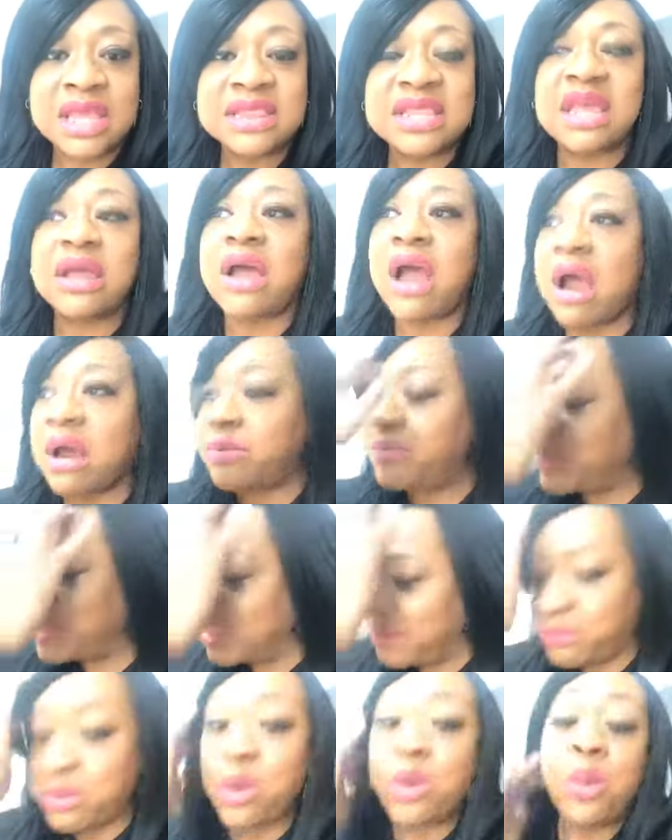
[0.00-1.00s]
There are
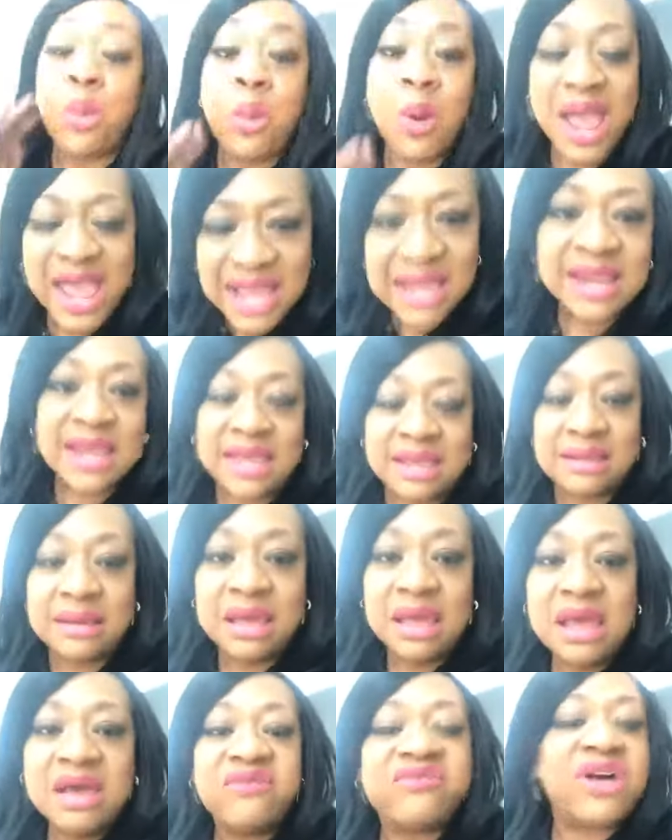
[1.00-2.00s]
people waiting
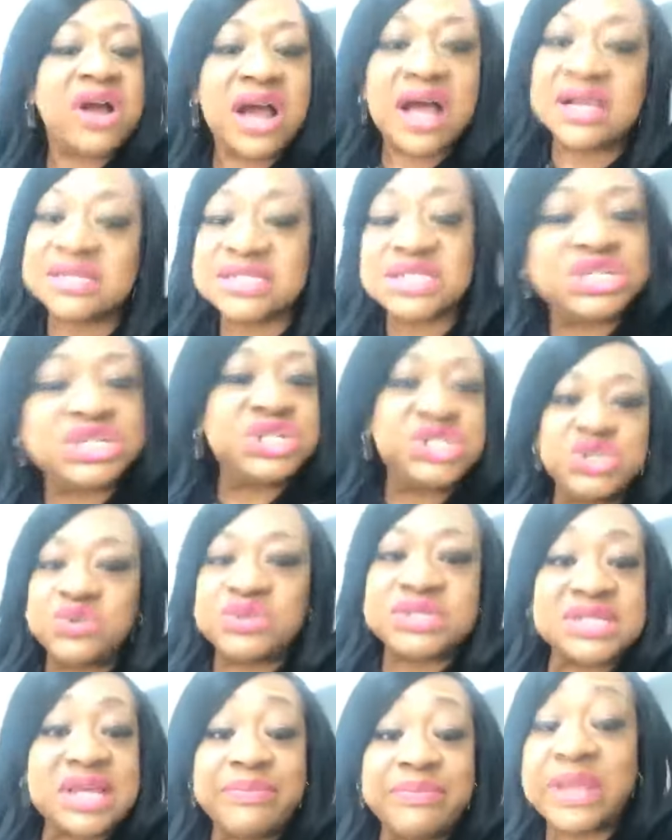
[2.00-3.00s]
for us to do
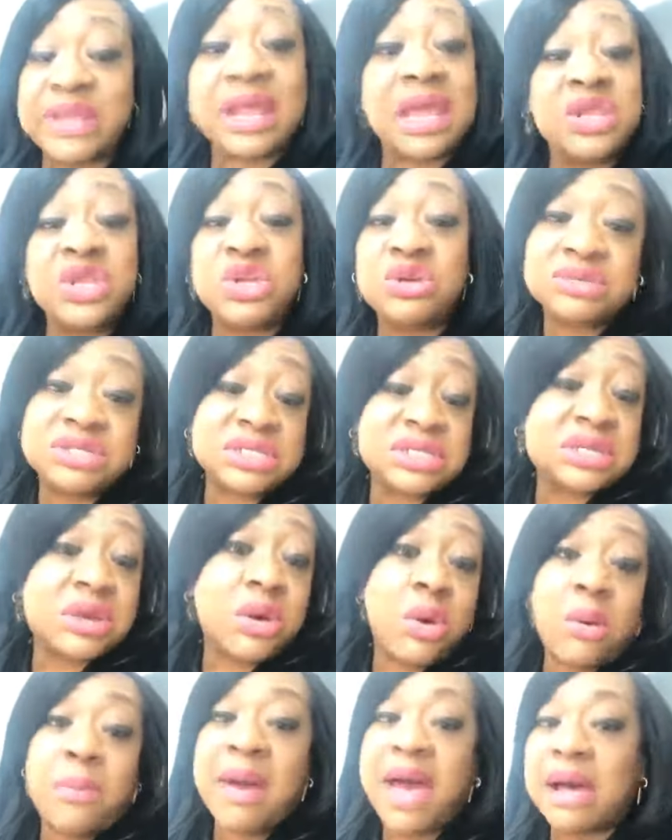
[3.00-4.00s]
something, and you just
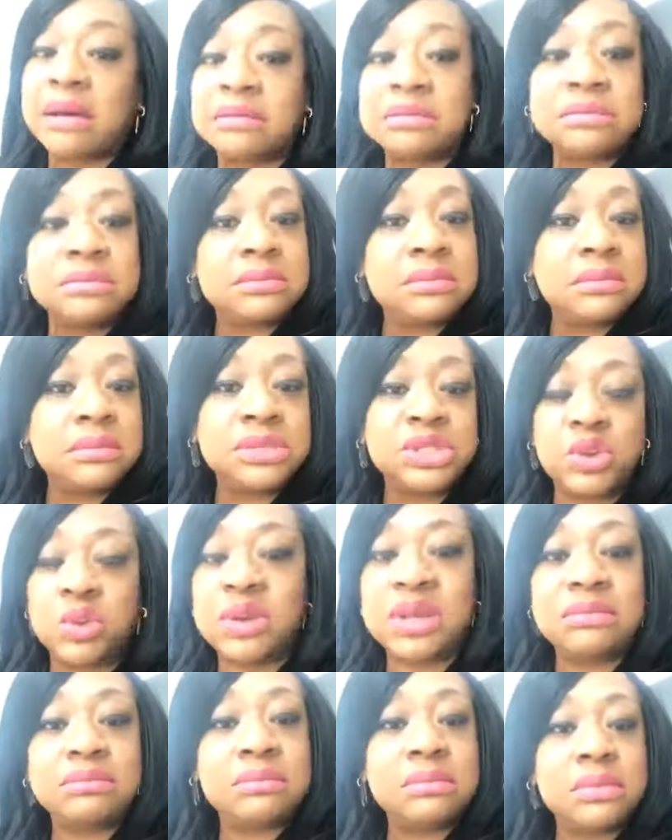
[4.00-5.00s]
go about
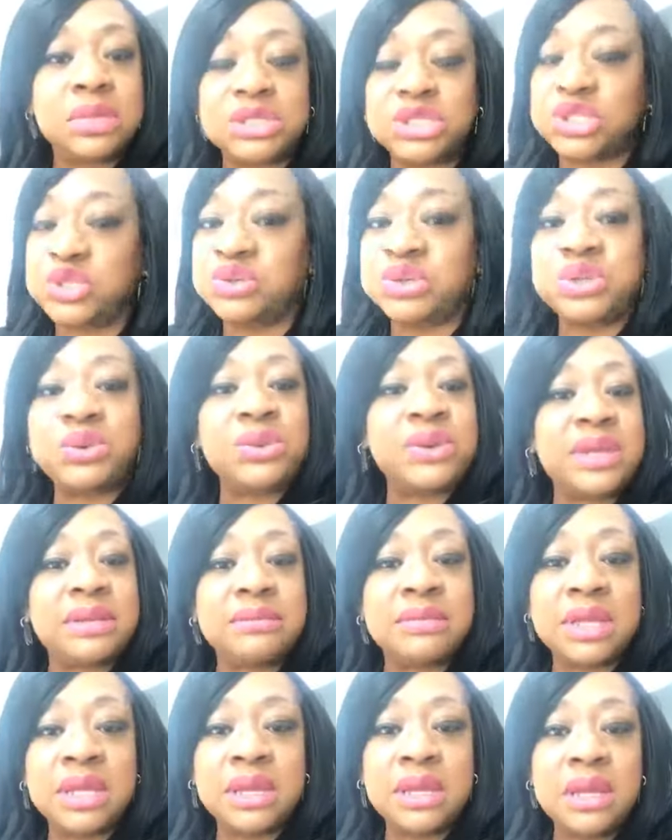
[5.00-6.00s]
doing what you're doing.
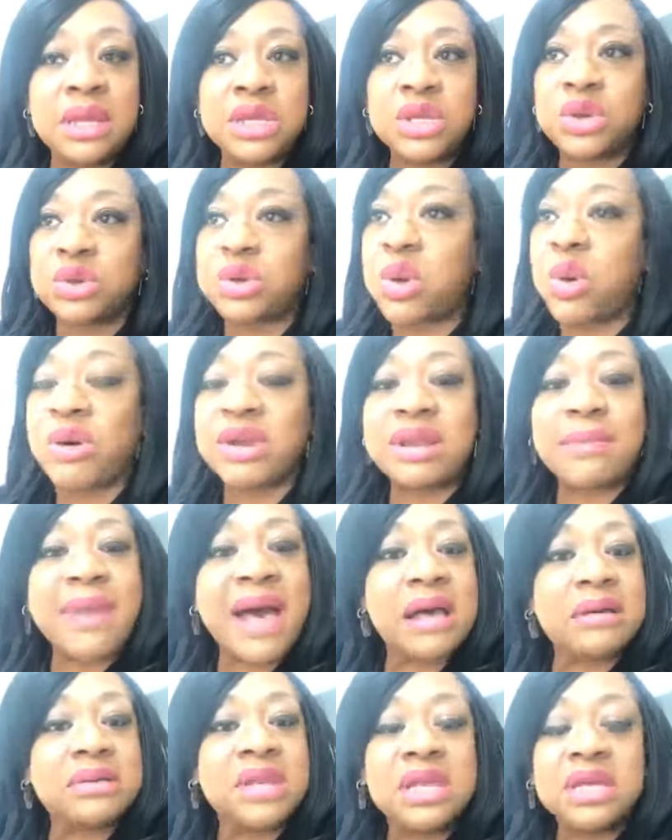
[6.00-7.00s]
You're going
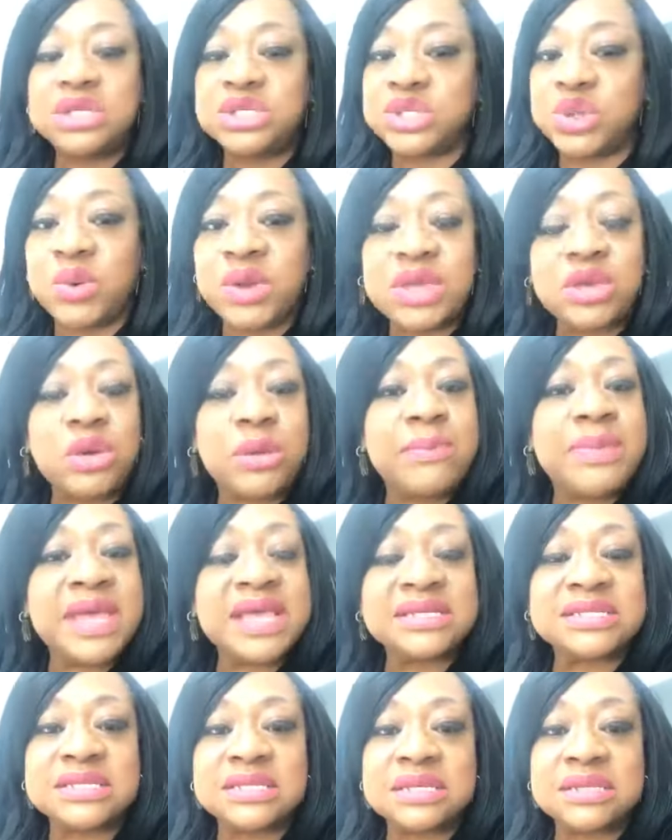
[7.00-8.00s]
about doing your
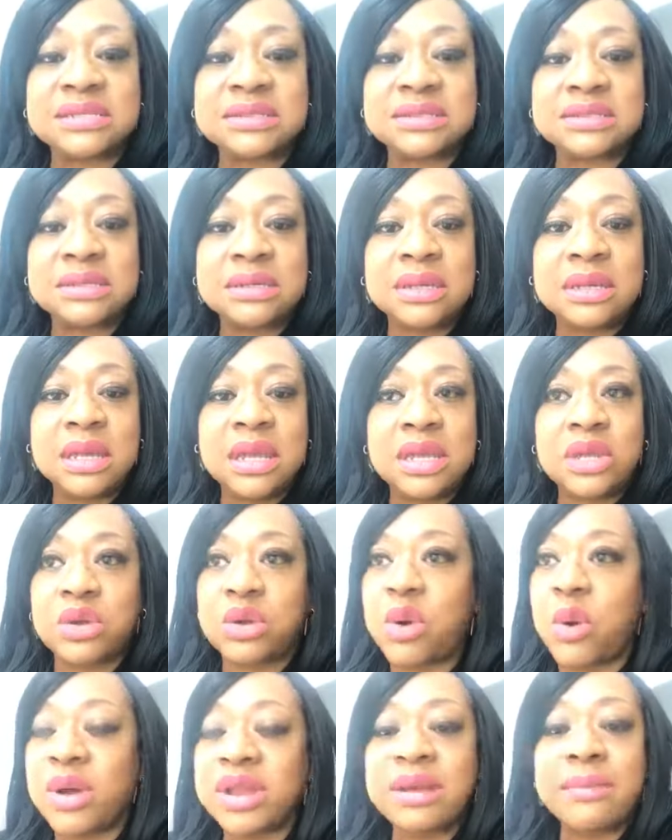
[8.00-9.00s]
business. You're
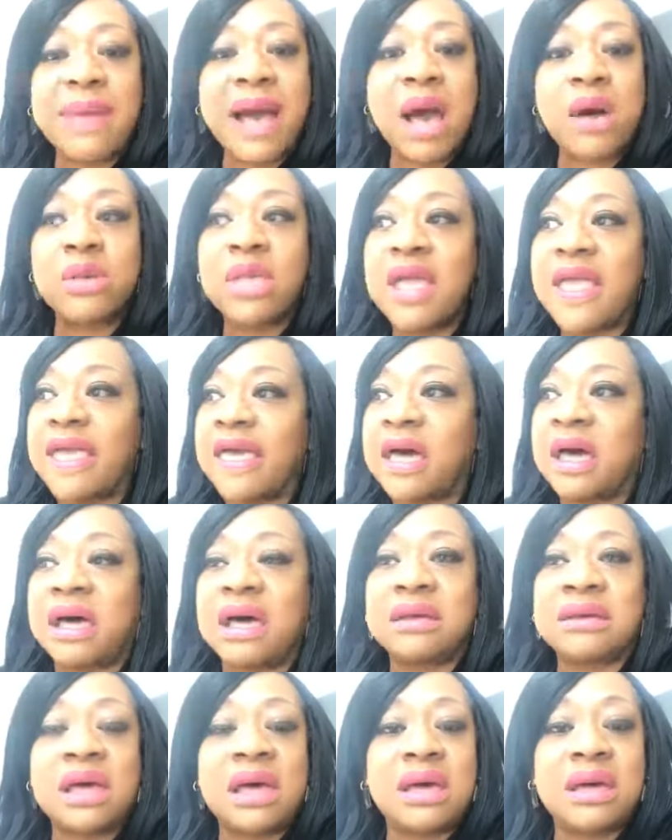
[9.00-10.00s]
going about
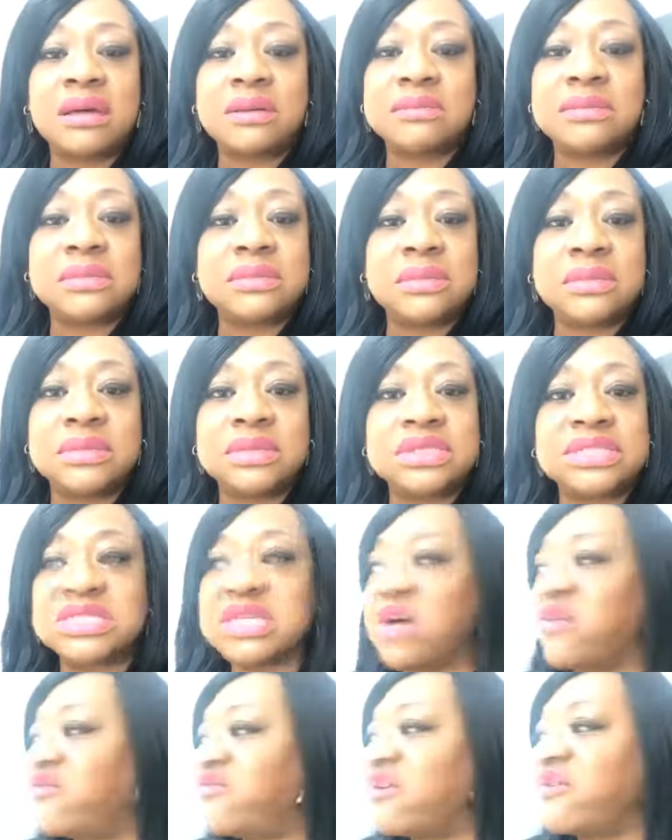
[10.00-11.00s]

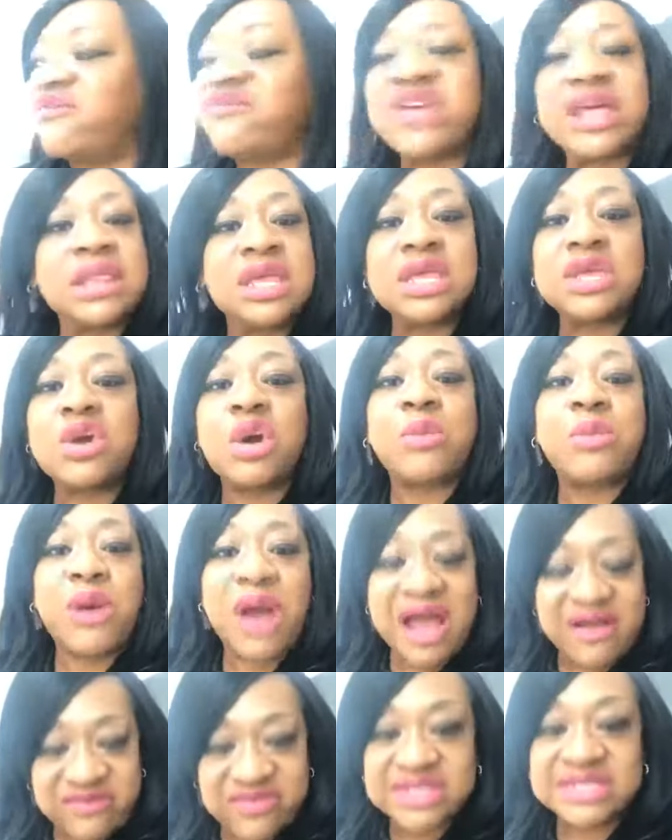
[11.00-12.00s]
self-fulfilling your
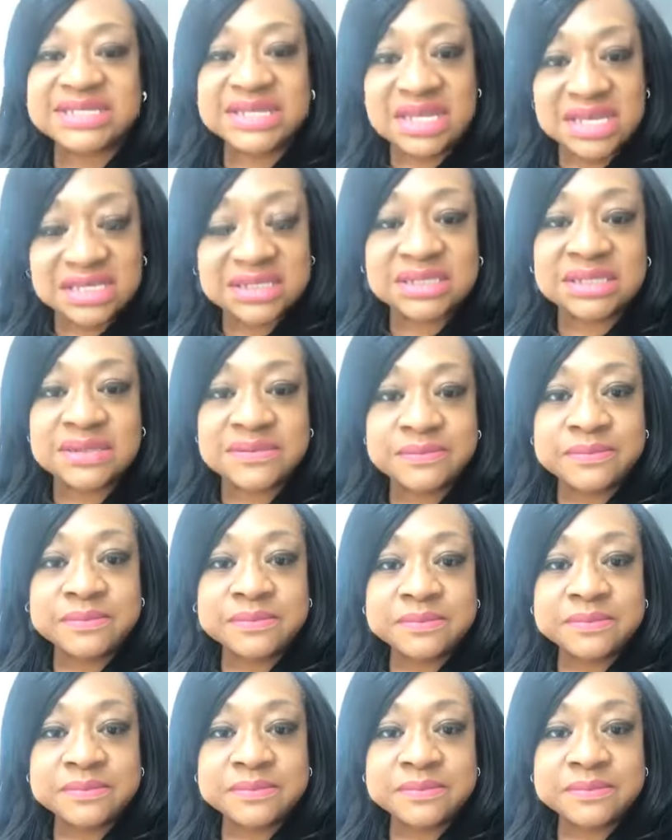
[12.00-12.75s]
prophecies.